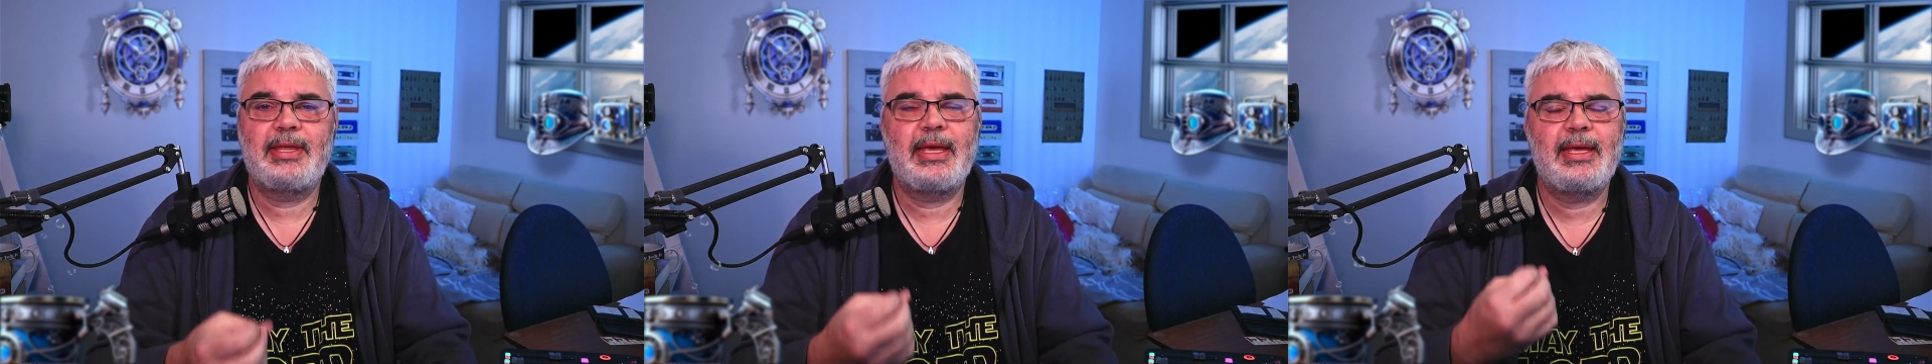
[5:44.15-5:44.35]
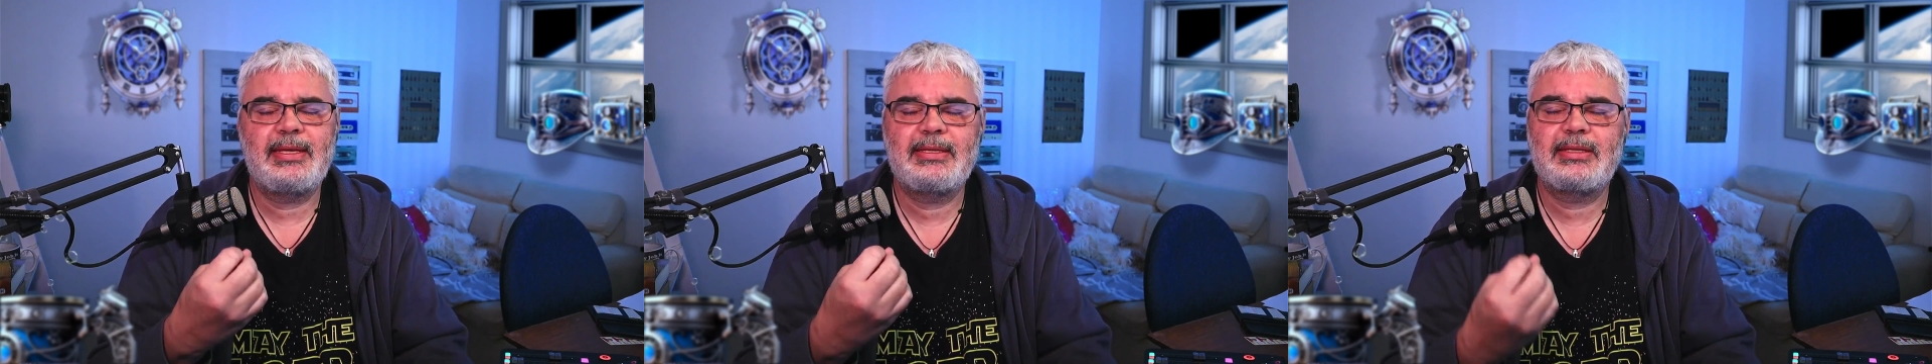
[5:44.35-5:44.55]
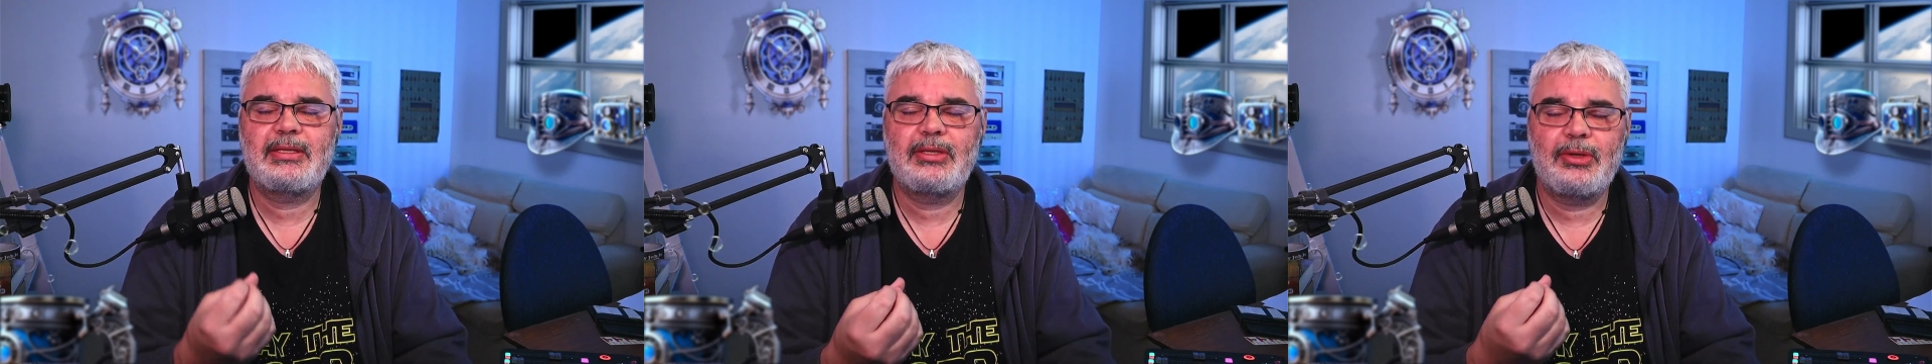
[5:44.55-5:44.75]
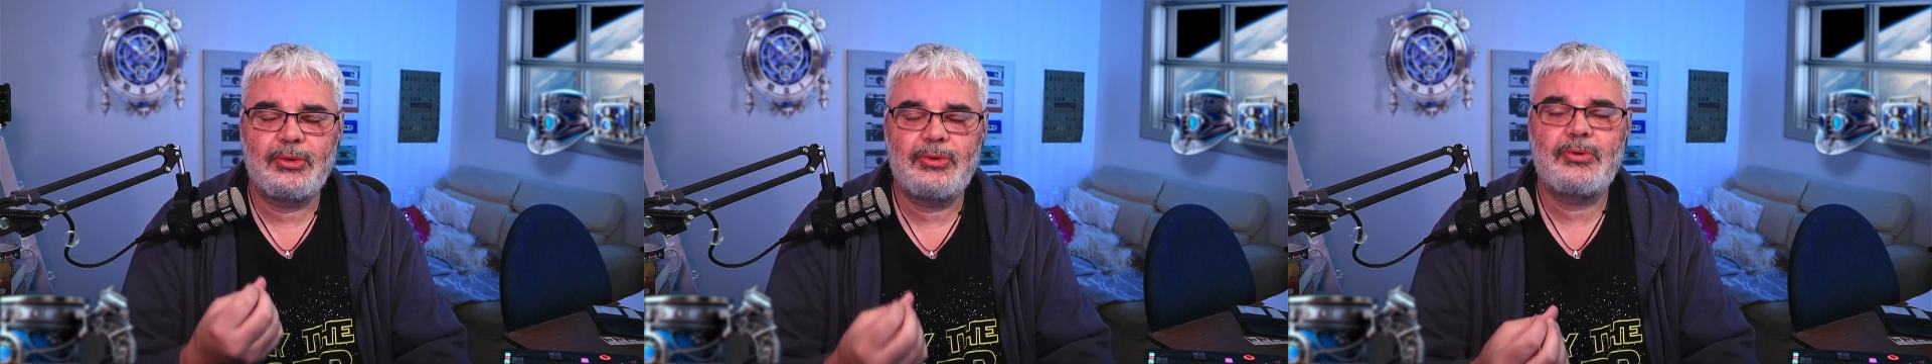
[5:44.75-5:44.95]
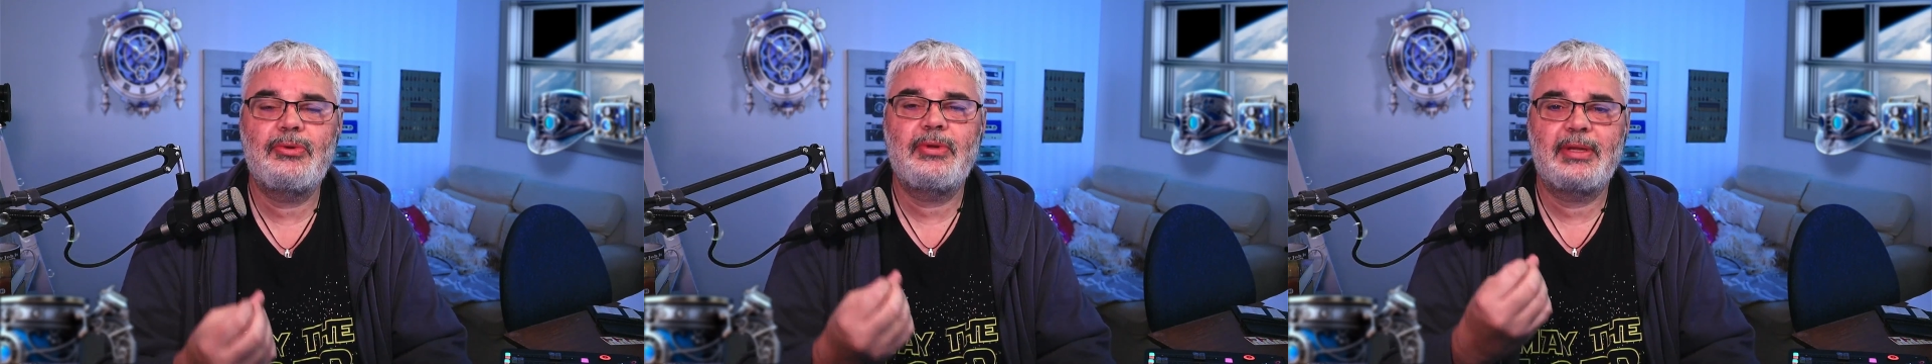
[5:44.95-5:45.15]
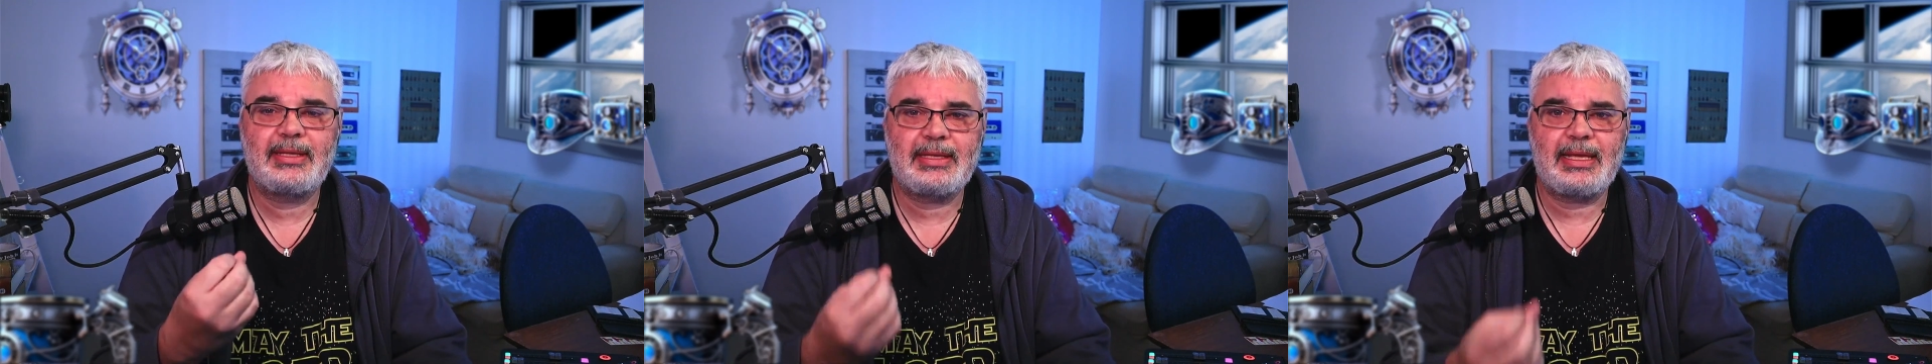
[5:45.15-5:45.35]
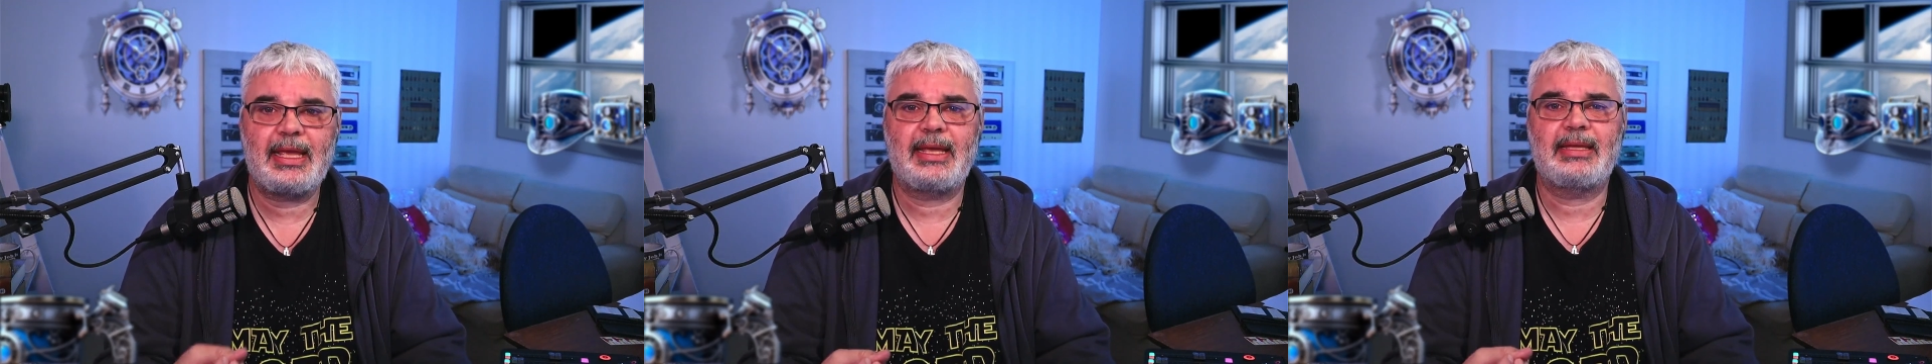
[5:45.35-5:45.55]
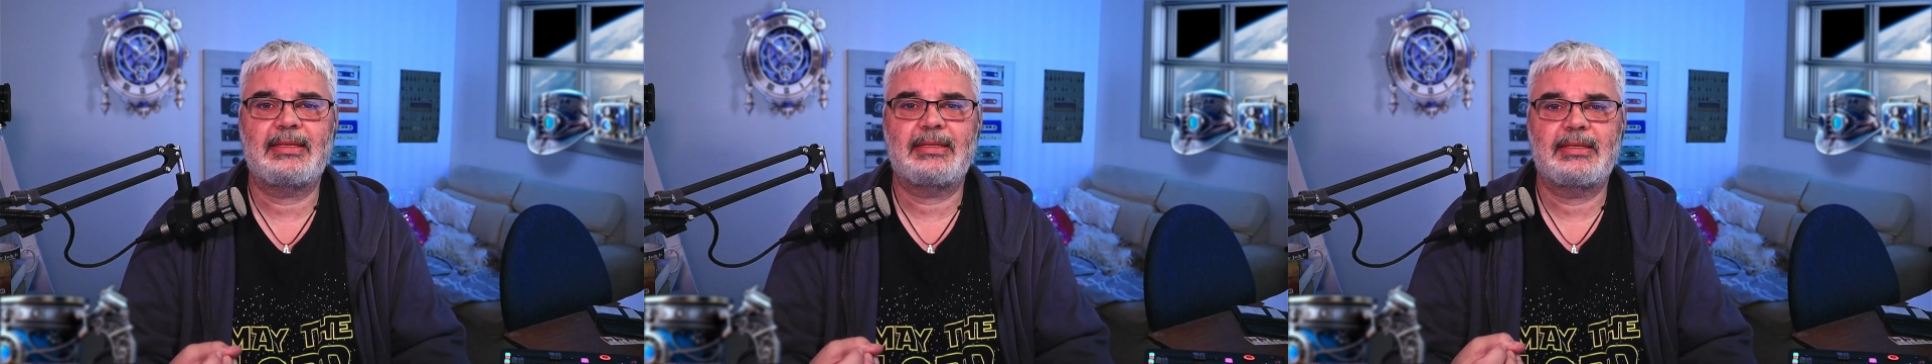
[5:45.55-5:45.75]
these two
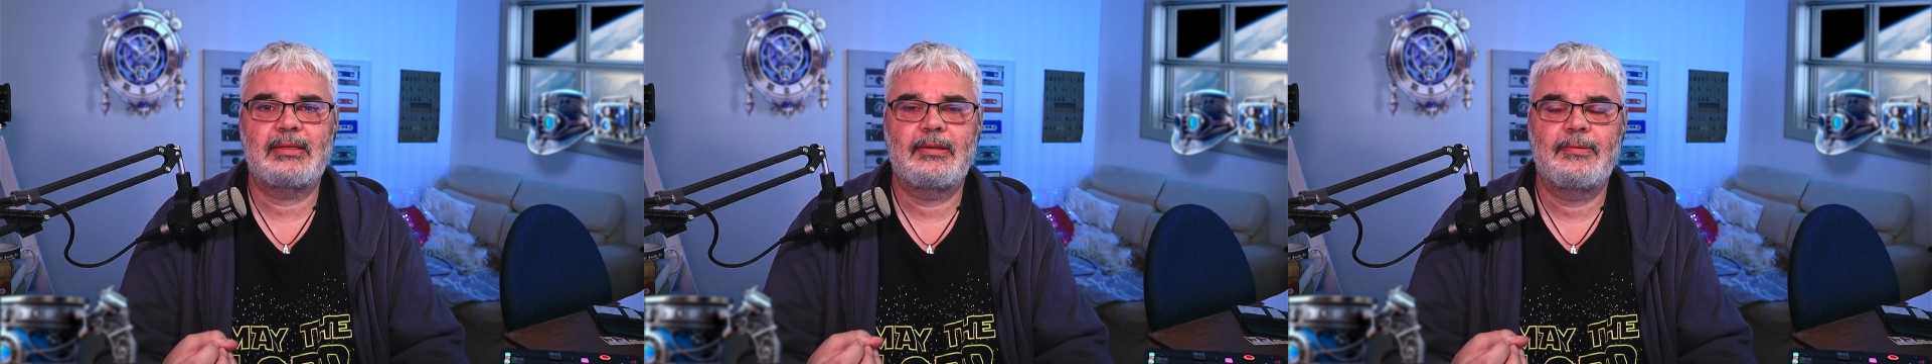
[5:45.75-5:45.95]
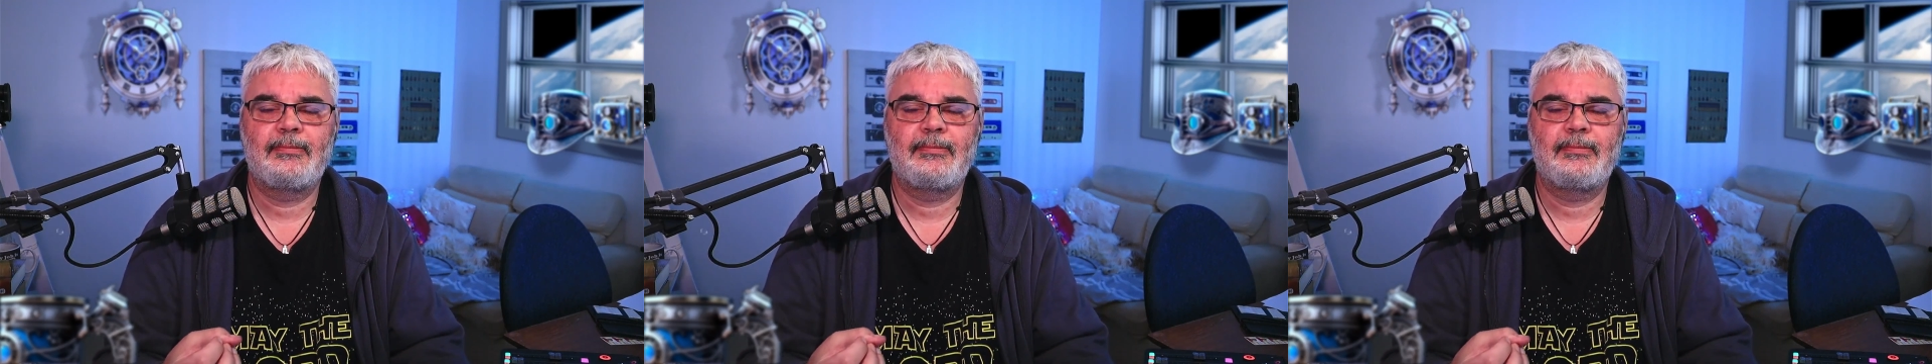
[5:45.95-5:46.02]
things.